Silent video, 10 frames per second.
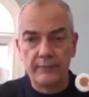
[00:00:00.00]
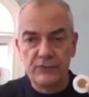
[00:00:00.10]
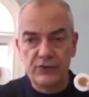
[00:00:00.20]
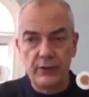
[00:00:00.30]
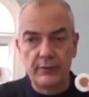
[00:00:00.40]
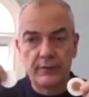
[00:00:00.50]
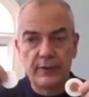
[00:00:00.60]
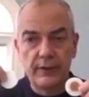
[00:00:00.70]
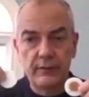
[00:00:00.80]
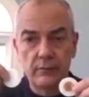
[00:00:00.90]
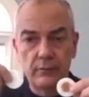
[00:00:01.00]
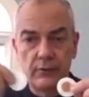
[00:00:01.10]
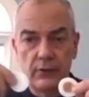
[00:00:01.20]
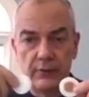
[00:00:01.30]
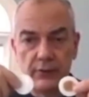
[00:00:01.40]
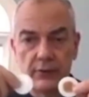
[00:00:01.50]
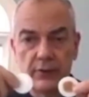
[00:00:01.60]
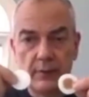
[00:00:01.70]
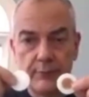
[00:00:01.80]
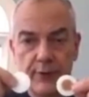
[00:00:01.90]
generally, you're
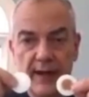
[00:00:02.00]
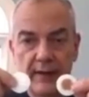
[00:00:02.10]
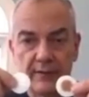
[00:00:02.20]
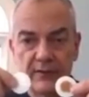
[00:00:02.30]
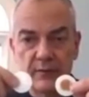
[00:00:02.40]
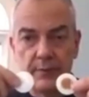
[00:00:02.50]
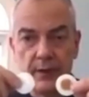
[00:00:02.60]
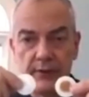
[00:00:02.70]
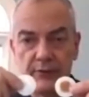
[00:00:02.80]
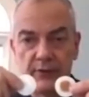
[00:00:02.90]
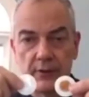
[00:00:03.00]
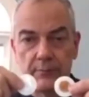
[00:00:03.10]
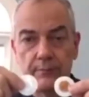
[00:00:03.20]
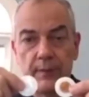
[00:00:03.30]
going to bracket the spine. You're going to